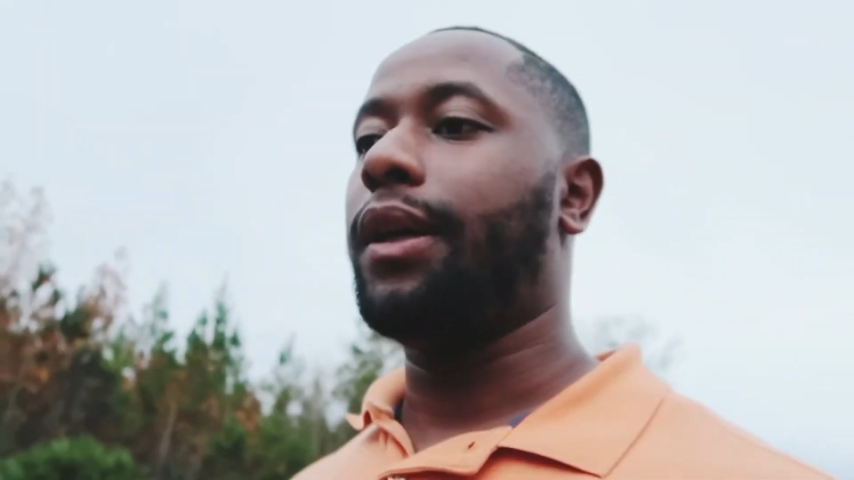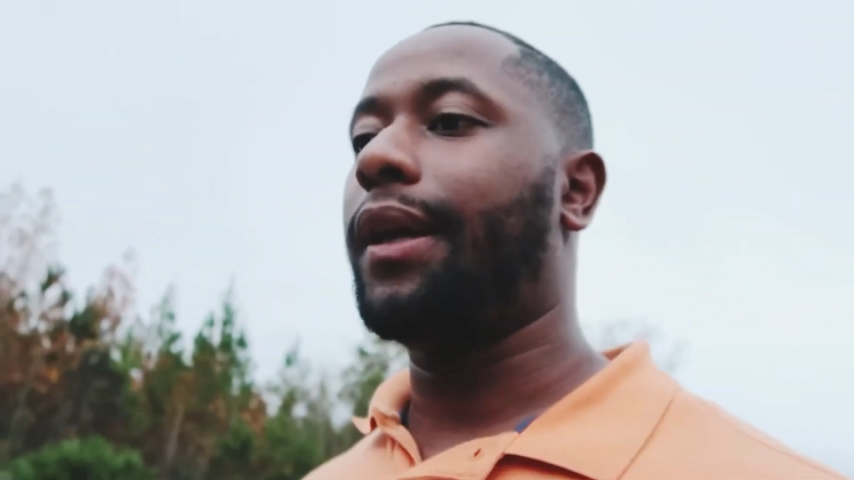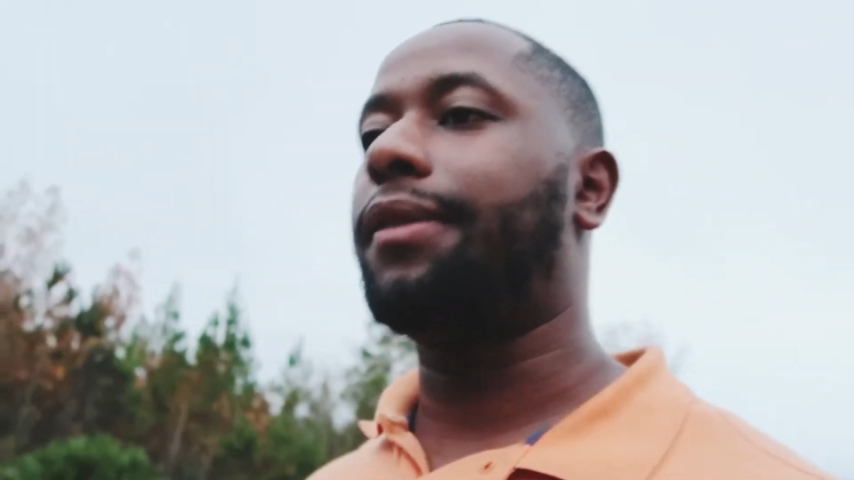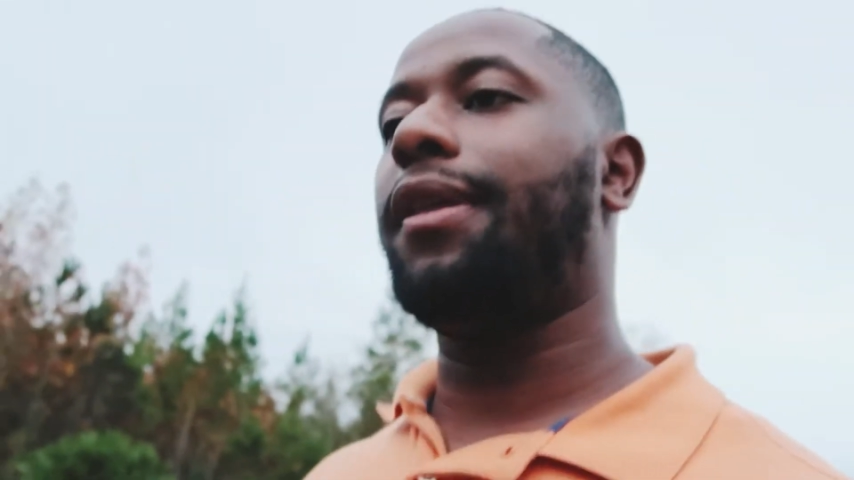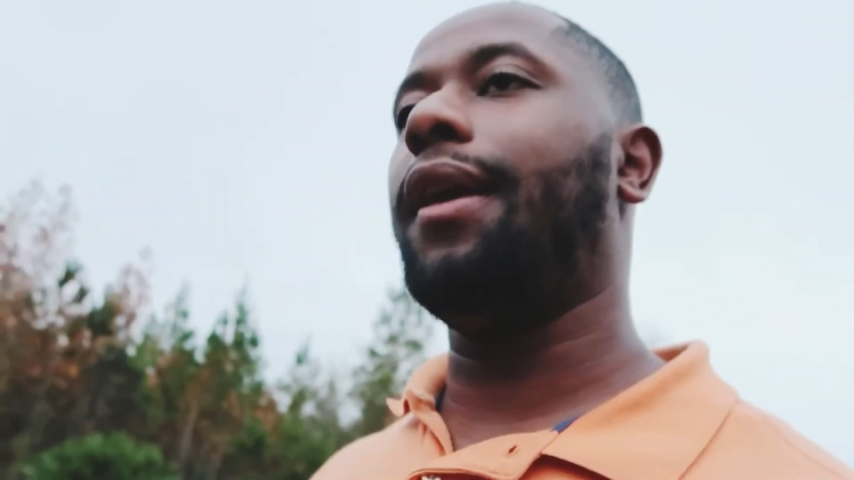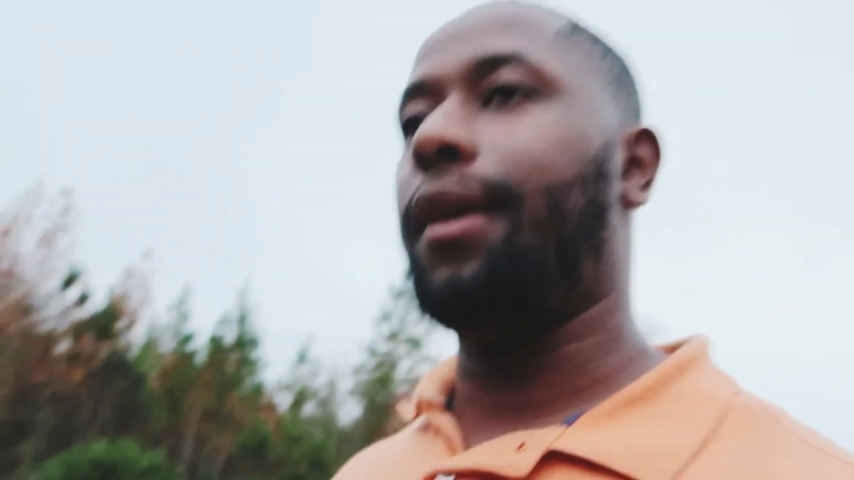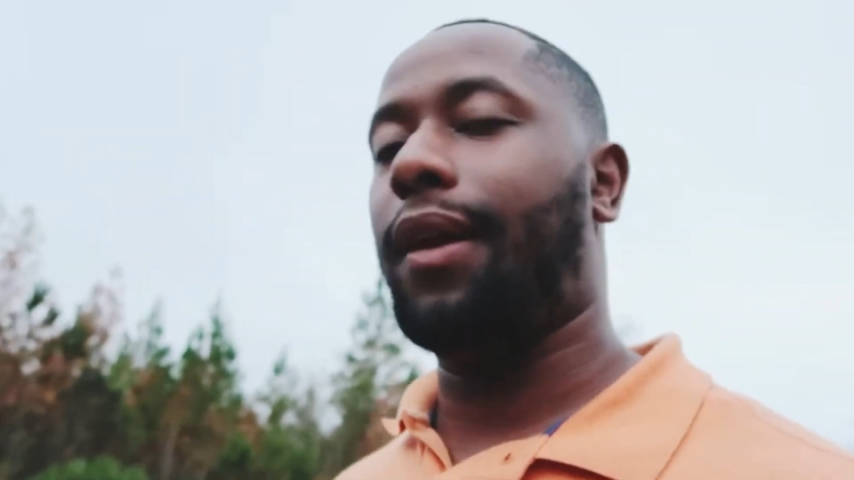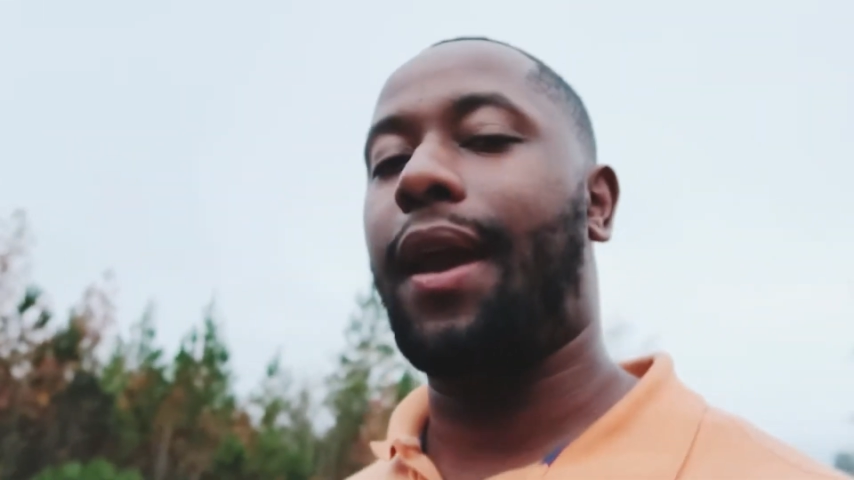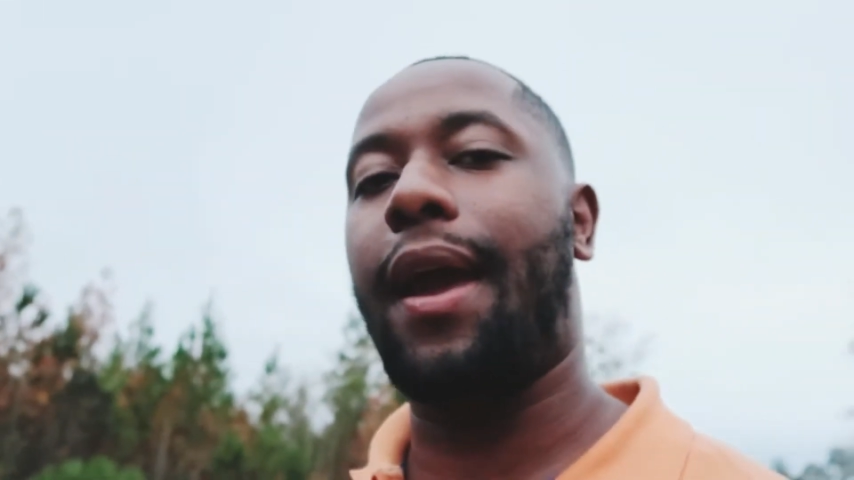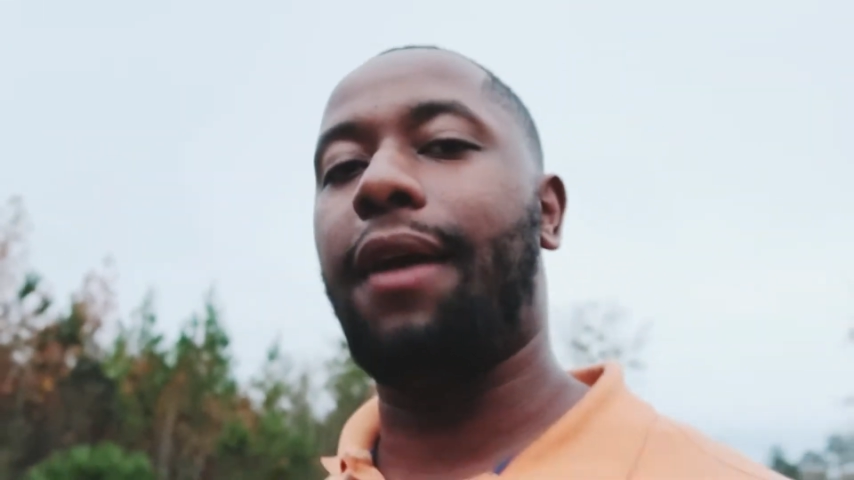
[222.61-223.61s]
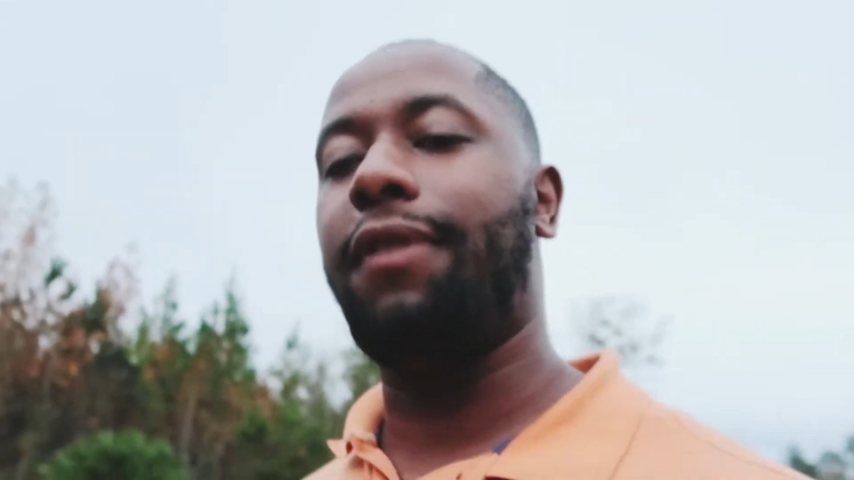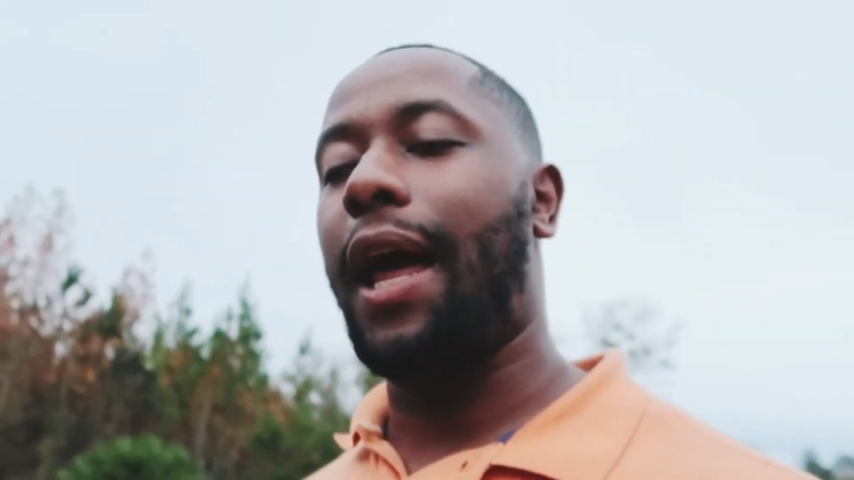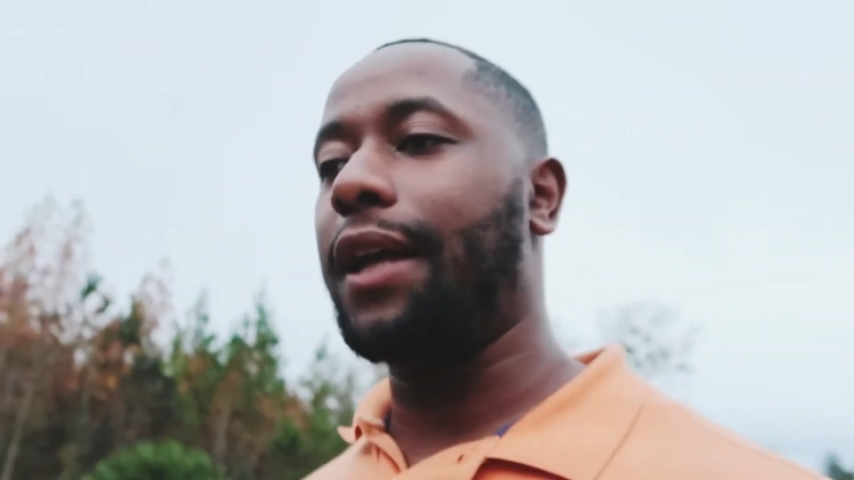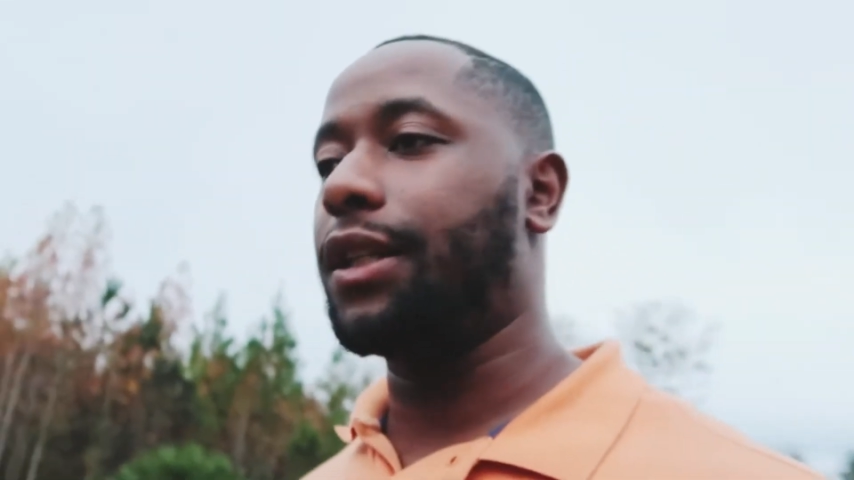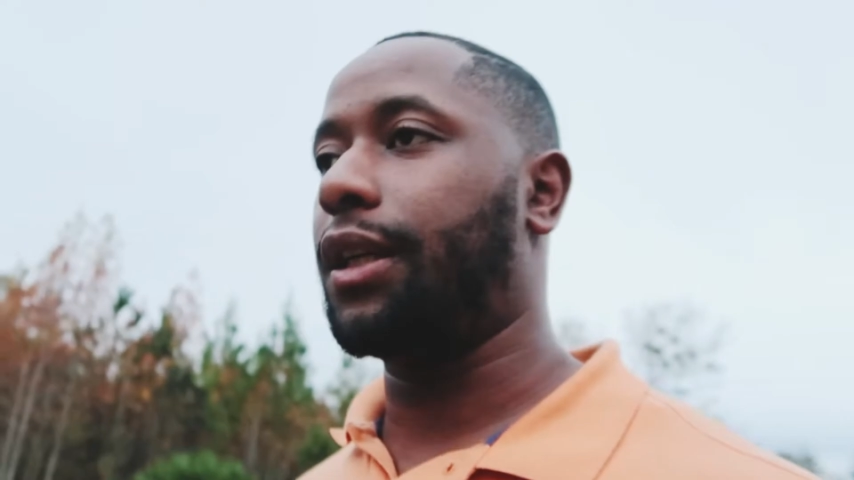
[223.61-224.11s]
and think and have
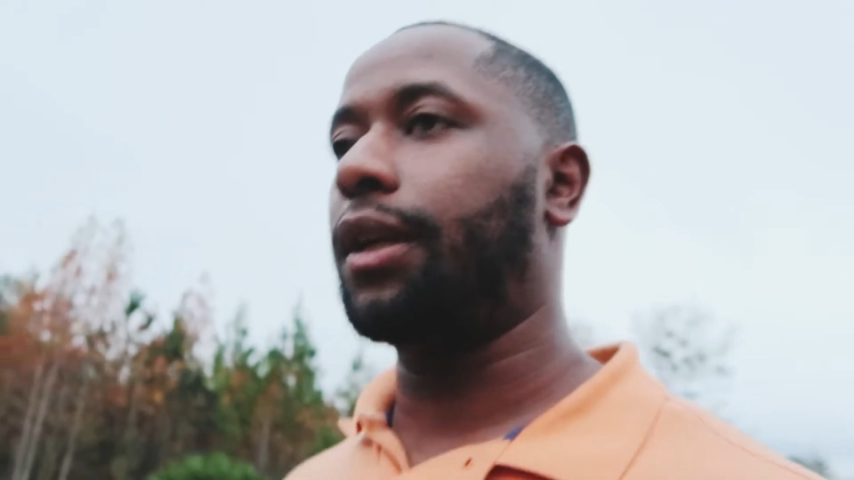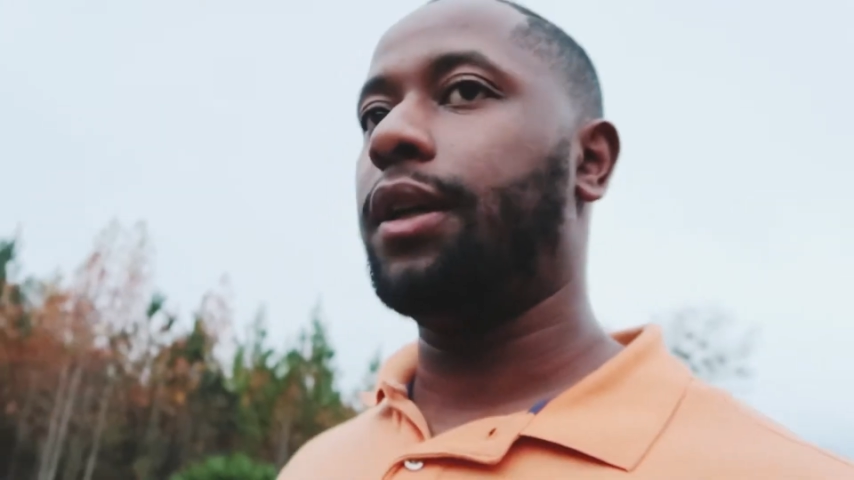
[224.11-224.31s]
logic.